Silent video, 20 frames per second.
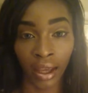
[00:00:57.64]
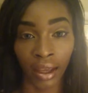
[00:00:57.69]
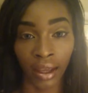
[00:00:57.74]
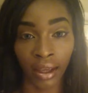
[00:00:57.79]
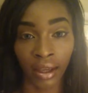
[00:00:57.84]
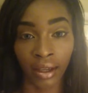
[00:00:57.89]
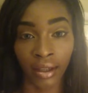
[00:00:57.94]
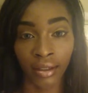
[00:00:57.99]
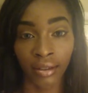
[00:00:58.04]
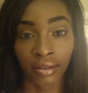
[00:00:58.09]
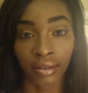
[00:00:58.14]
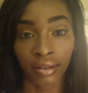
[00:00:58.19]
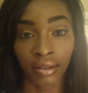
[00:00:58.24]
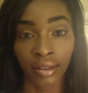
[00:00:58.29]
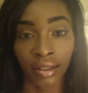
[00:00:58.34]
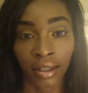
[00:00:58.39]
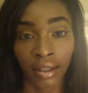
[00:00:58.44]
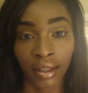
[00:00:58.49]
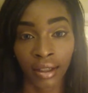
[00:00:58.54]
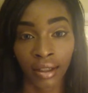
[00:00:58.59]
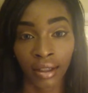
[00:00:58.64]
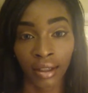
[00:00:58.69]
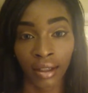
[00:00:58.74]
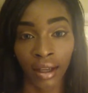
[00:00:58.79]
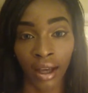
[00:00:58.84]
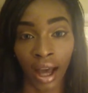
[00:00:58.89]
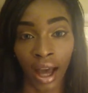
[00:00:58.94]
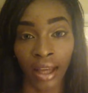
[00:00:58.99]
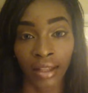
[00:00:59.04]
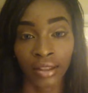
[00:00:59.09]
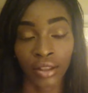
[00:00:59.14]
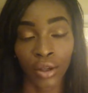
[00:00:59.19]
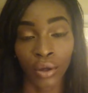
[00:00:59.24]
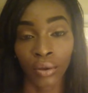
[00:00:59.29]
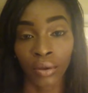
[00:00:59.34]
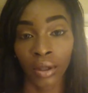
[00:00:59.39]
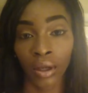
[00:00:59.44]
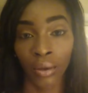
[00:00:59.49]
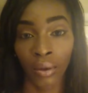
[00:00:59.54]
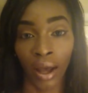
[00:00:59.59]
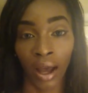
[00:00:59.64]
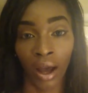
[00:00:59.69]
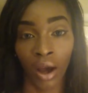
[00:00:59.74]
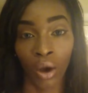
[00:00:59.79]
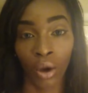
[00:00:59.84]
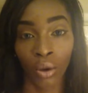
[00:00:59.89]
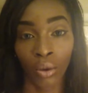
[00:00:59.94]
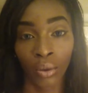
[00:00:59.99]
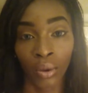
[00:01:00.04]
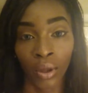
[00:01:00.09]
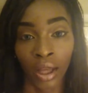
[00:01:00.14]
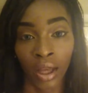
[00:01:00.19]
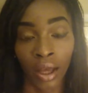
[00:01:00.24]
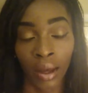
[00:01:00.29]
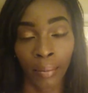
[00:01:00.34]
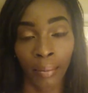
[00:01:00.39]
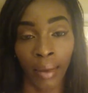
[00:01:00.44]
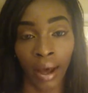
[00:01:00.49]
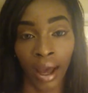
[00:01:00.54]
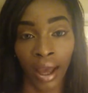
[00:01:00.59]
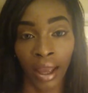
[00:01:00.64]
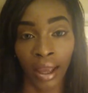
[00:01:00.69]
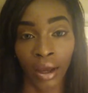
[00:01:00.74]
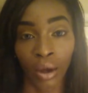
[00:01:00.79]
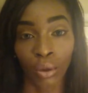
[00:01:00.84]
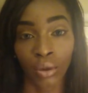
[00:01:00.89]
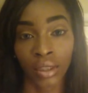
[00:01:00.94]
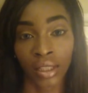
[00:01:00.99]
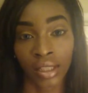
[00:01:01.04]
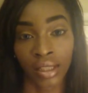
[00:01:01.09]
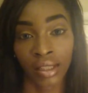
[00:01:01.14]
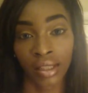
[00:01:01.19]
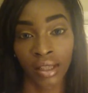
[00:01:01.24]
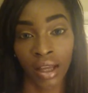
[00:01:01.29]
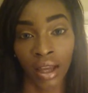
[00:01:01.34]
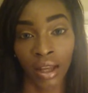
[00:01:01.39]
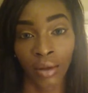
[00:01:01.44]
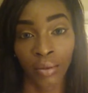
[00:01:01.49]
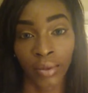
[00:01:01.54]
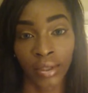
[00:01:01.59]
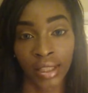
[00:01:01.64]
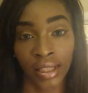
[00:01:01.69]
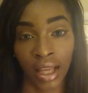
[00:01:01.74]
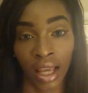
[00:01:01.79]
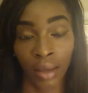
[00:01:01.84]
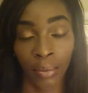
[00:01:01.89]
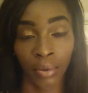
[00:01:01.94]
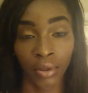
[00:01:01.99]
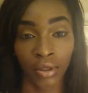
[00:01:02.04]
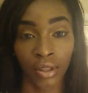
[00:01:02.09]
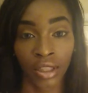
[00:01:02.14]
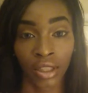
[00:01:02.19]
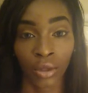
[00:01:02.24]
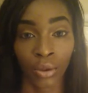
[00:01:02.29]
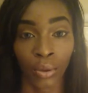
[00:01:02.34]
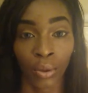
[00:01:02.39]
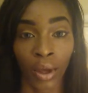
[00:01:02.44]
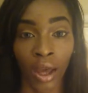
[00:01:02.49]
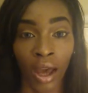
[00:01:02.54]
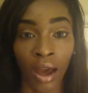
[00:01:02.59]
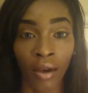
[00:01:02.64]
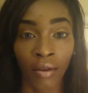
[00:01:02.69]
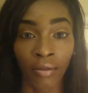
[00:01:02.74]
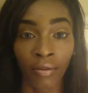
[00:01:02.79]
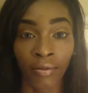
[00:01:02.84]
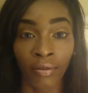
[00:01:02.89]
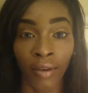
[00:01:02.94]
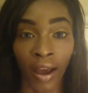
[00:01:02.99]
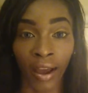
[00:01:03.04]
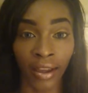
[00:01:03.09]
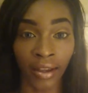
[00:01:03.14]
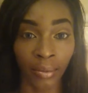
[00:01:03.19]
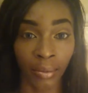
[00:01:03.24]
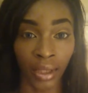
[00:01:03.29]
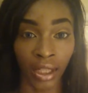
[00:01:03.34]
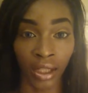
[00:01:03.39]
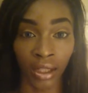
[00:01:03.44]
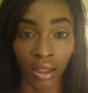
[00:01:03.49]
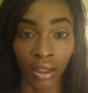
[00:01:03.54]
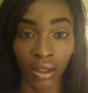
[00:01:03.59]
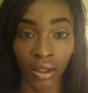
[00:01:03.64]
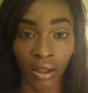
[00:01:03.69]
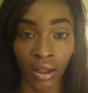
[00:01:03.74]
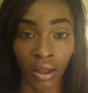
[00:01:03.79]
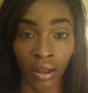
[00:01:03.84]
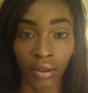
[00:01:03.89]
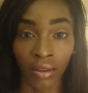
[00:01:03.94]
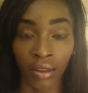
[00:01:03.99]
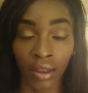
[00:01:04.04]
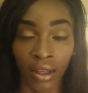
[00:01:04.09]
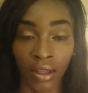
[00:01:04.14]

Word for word: And I don't know how my oldest son was able to find me in